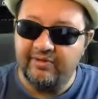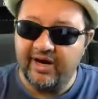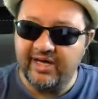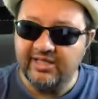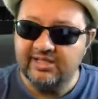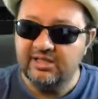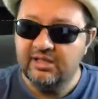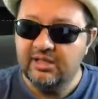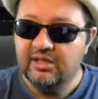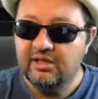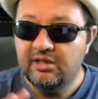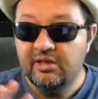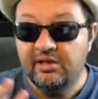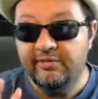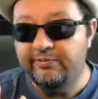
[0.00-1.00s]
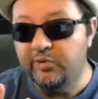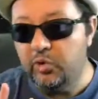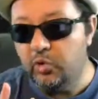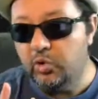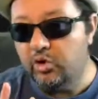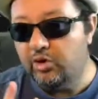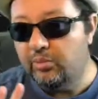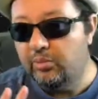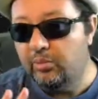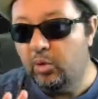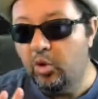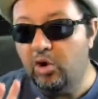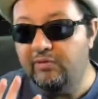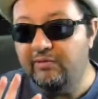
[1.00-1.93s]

provides the viewer